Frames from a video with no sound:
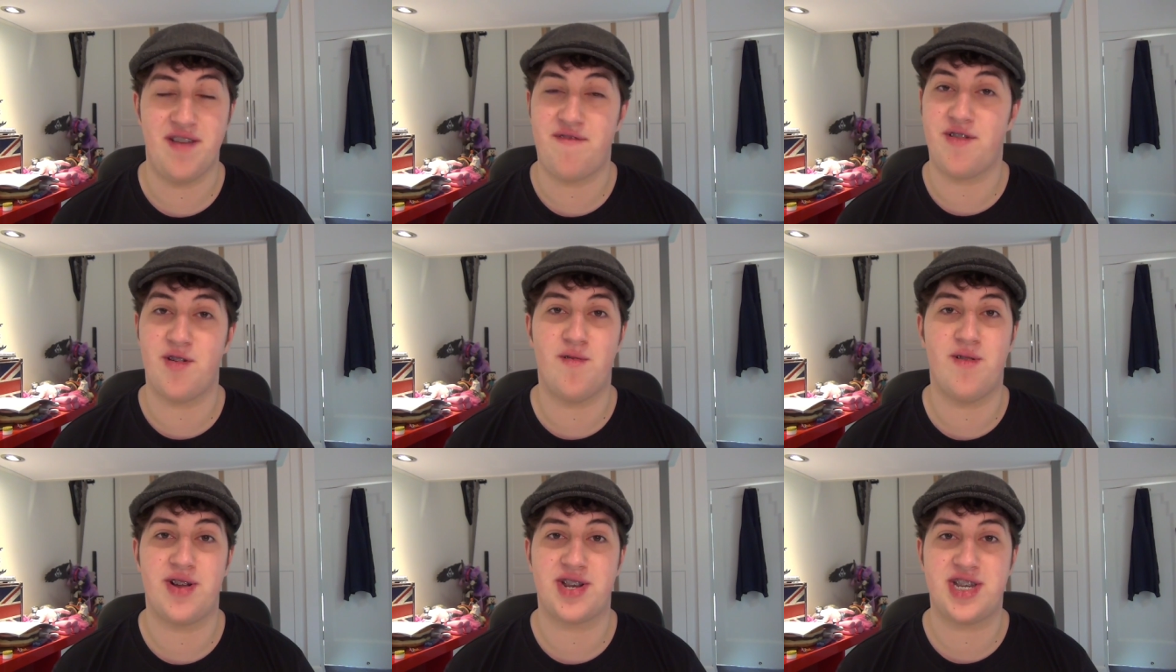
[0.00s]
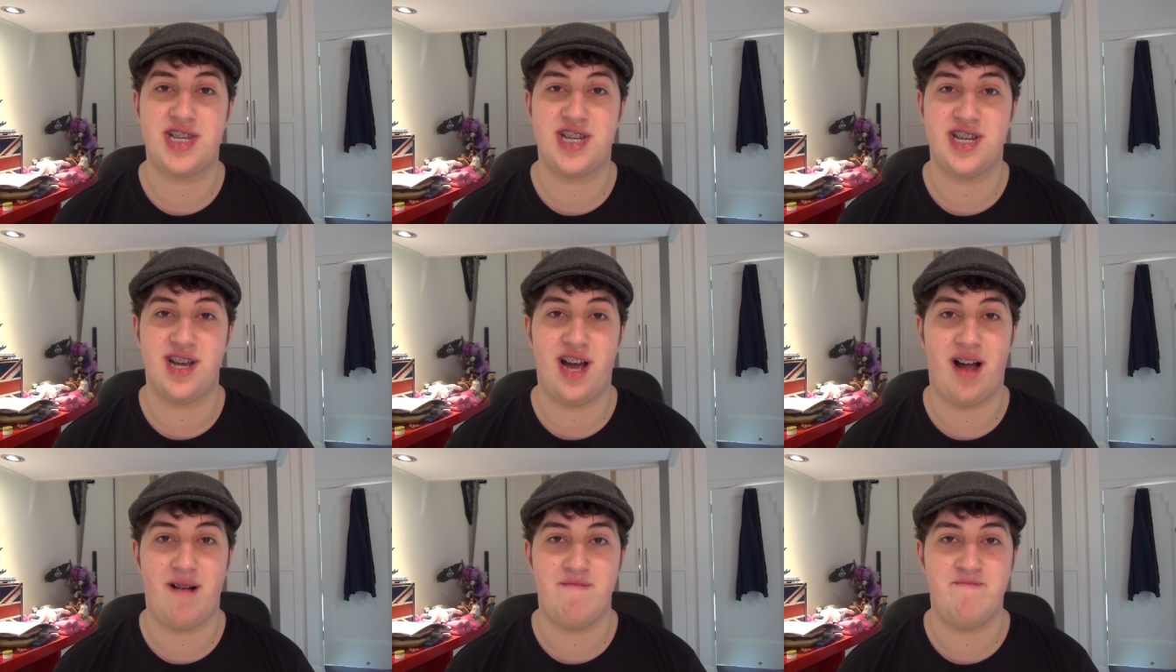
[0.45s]
If you want
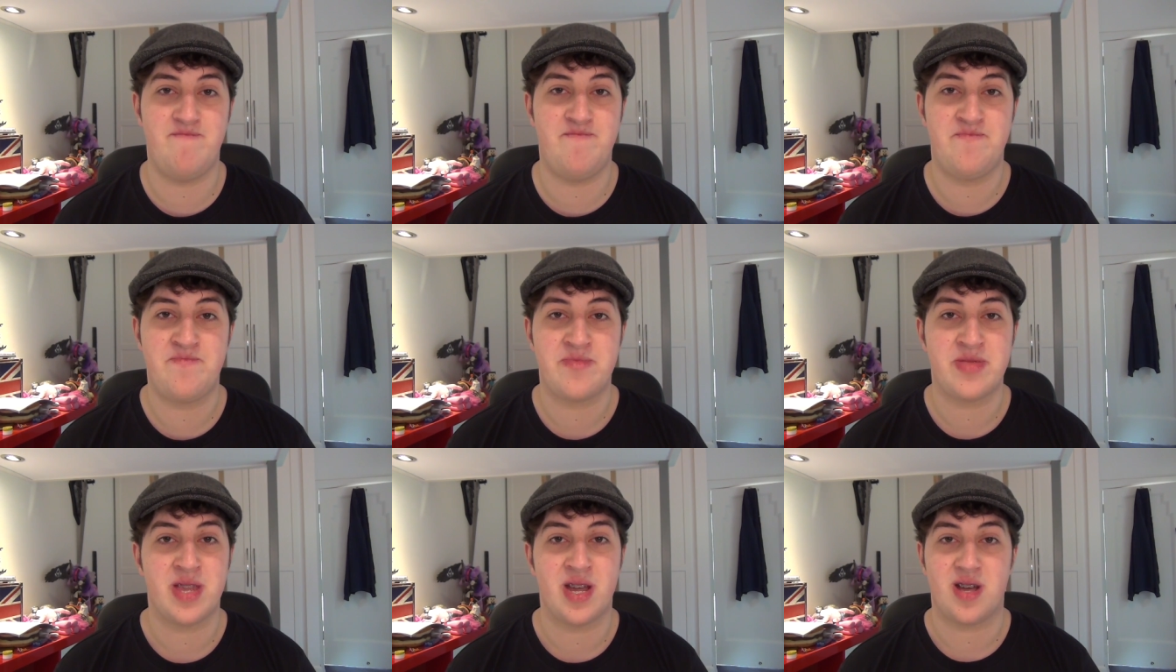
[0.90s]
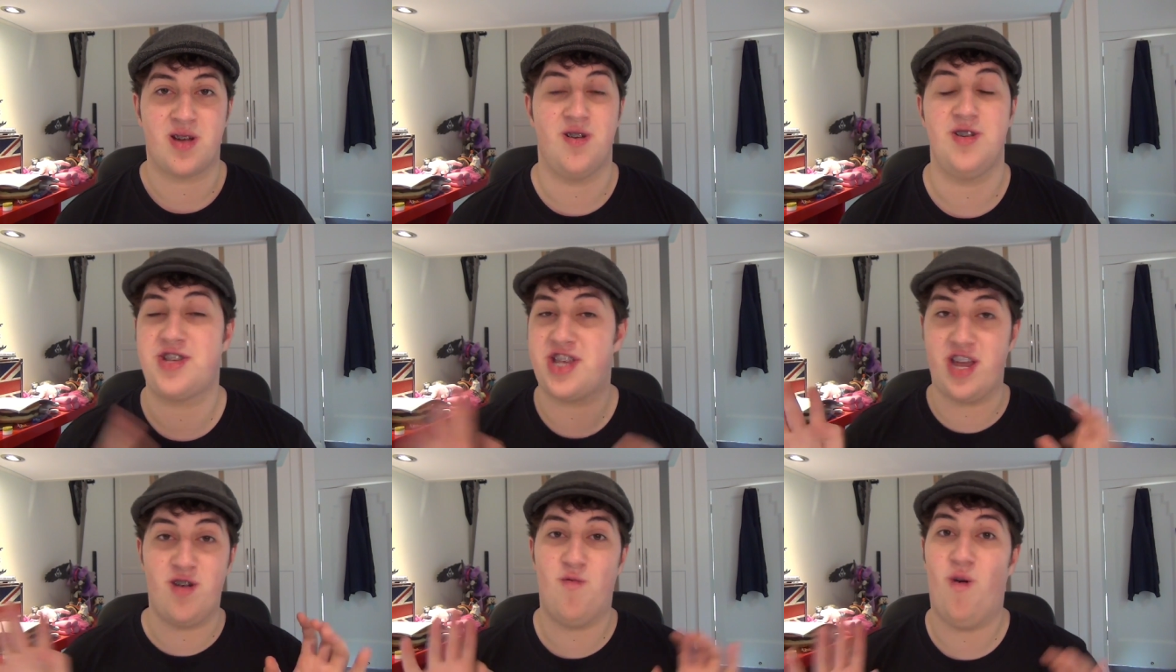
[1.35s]
to um,
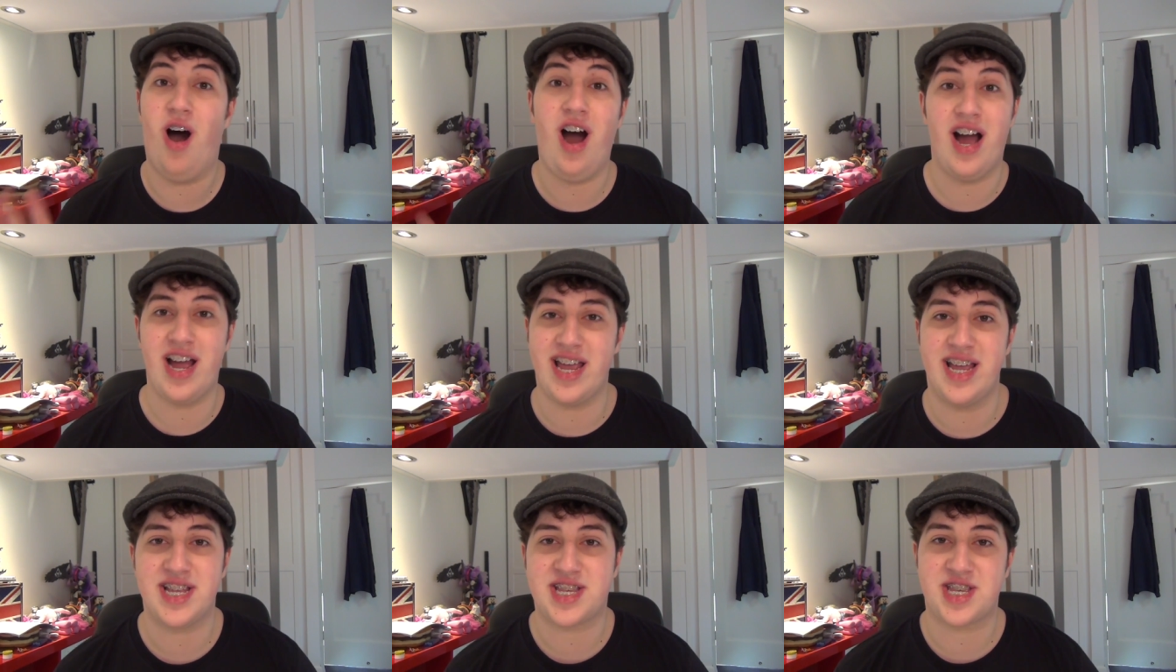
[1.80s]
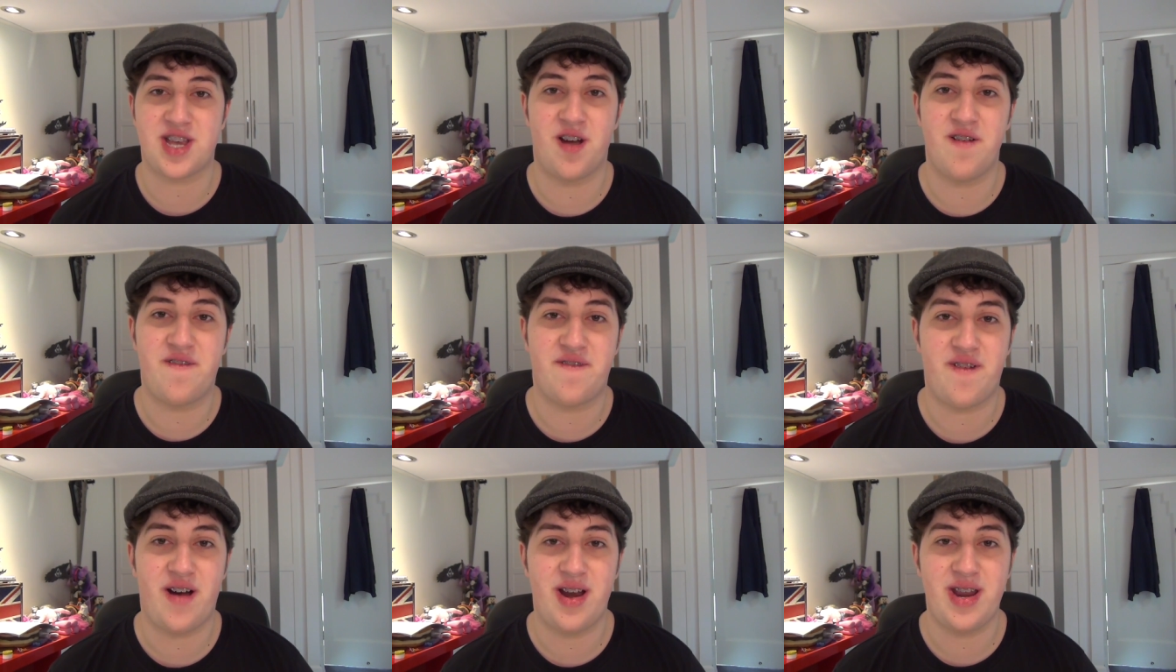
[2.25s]
go see why it's
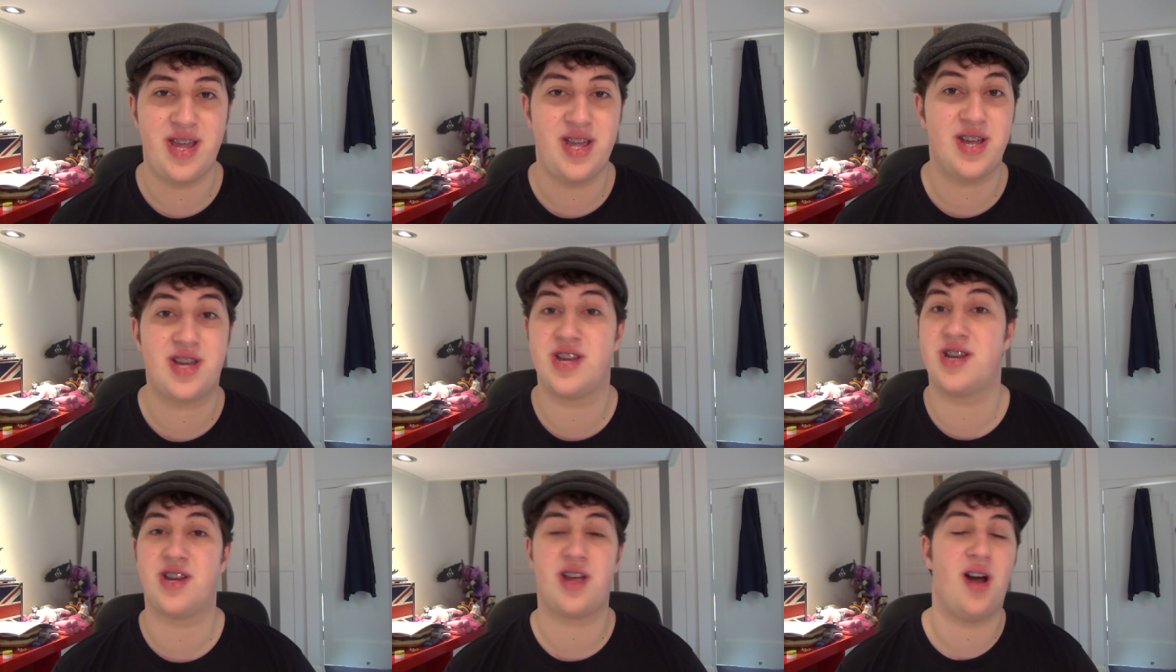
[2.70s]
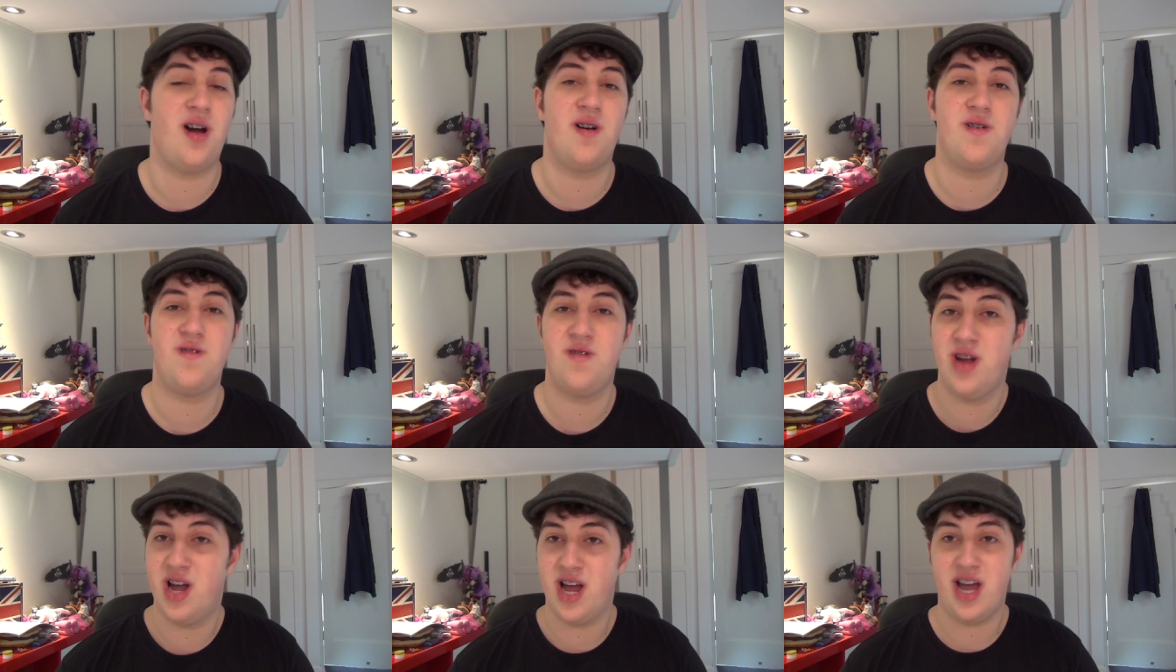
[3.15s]
so funny, you can
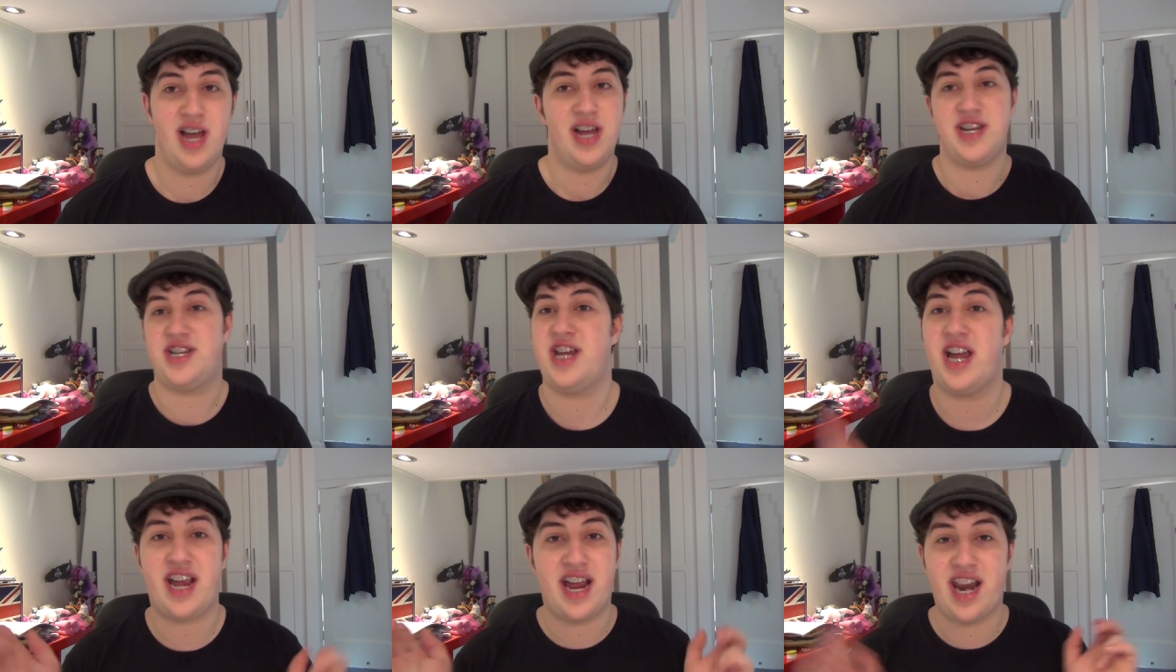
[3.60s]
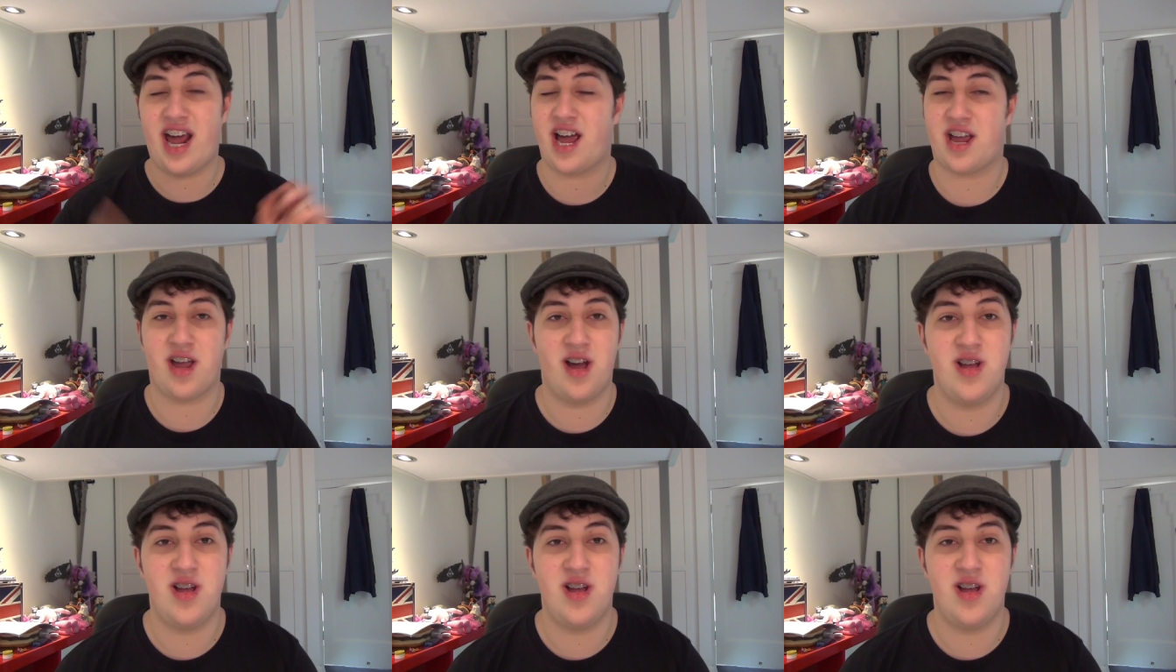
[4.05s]
go check it out.